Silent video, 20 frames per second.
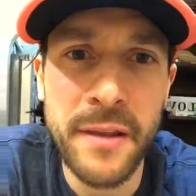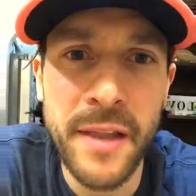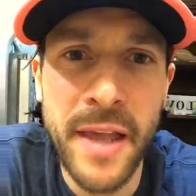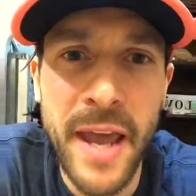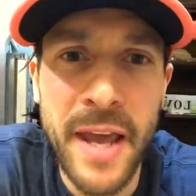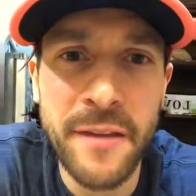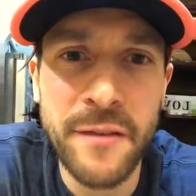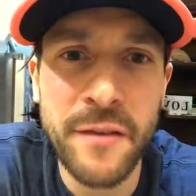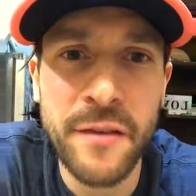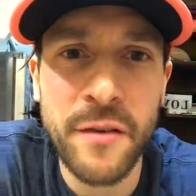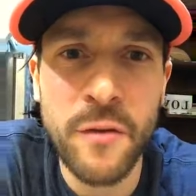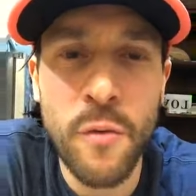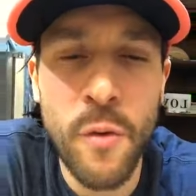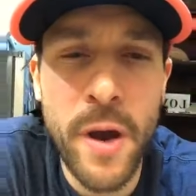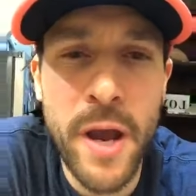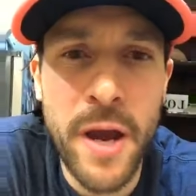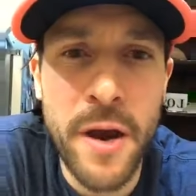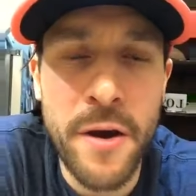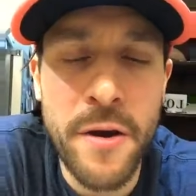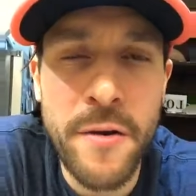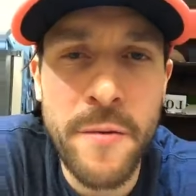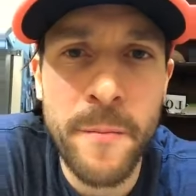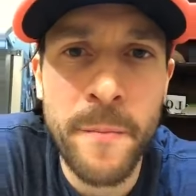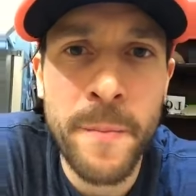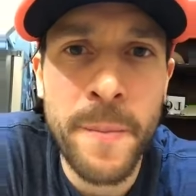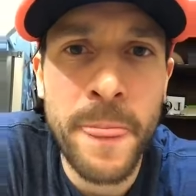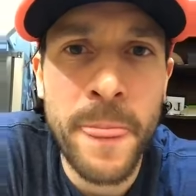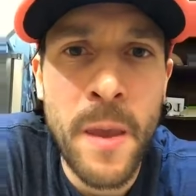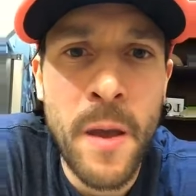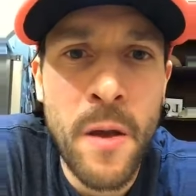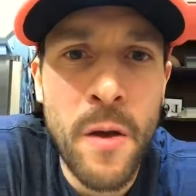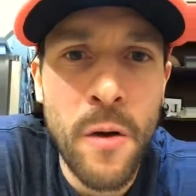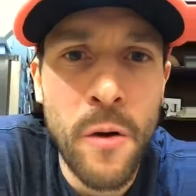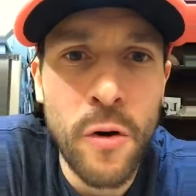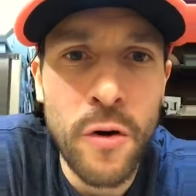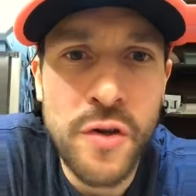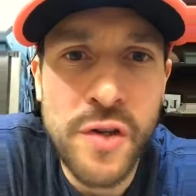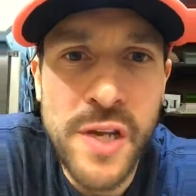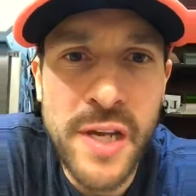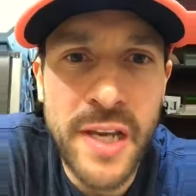land square,
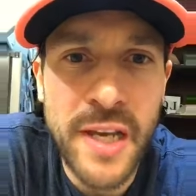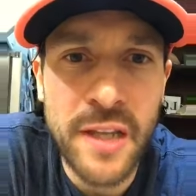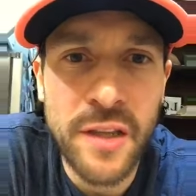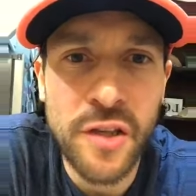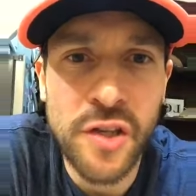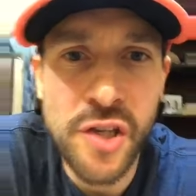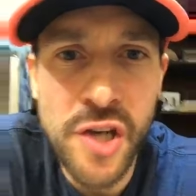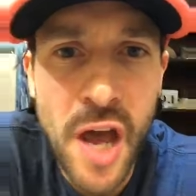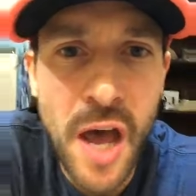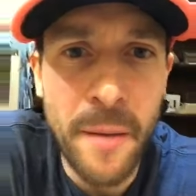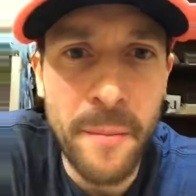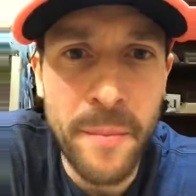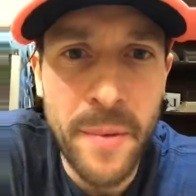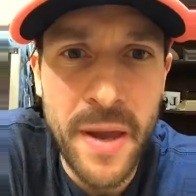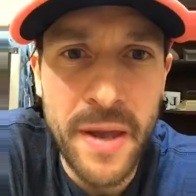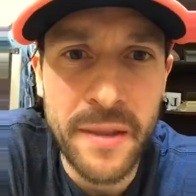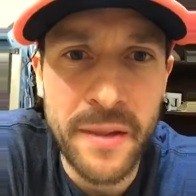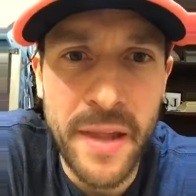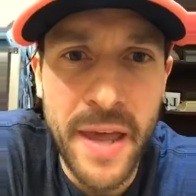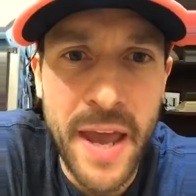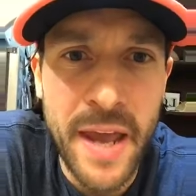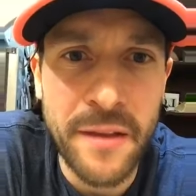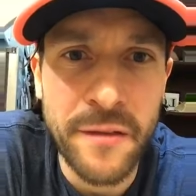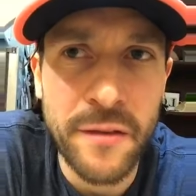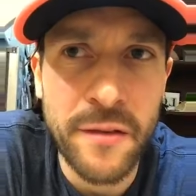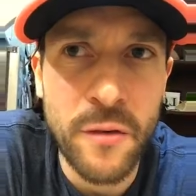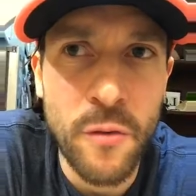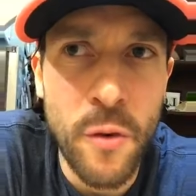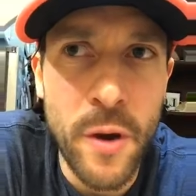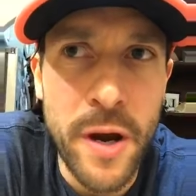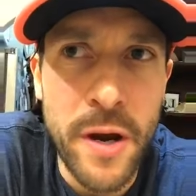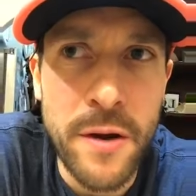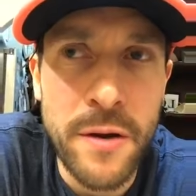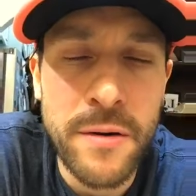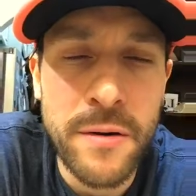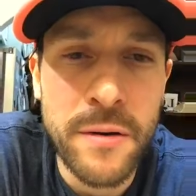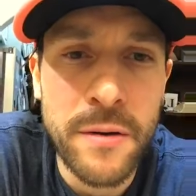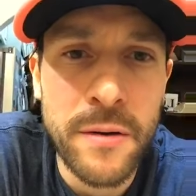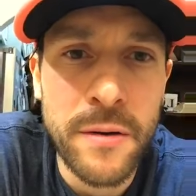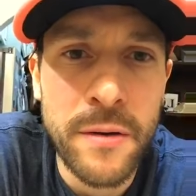or she can jump and land square.
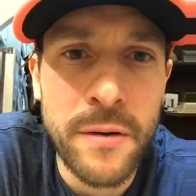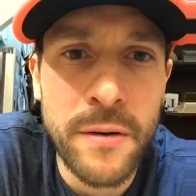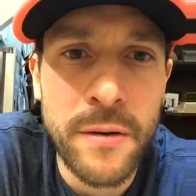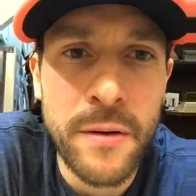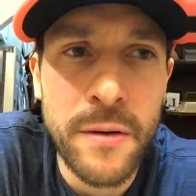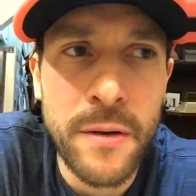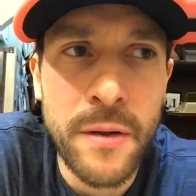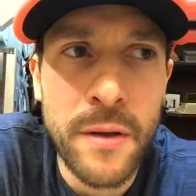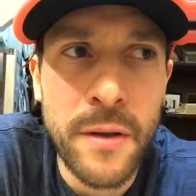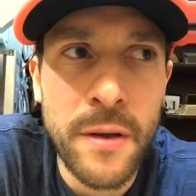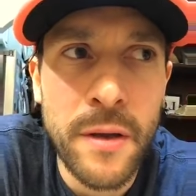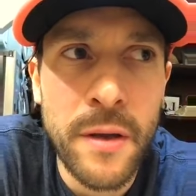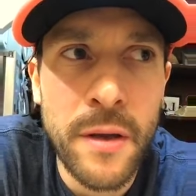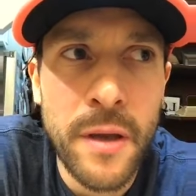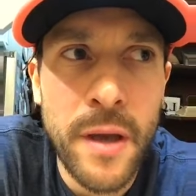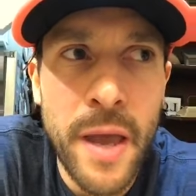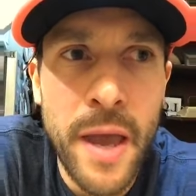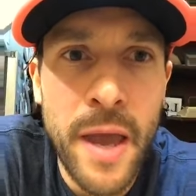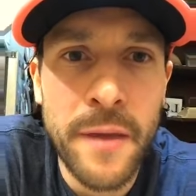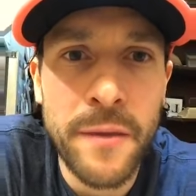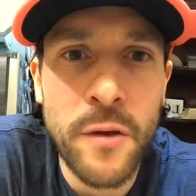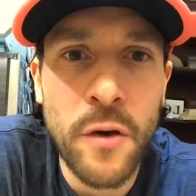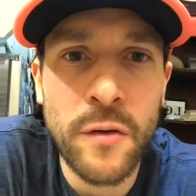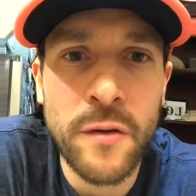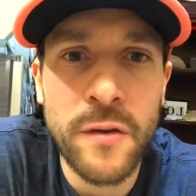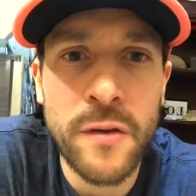And those are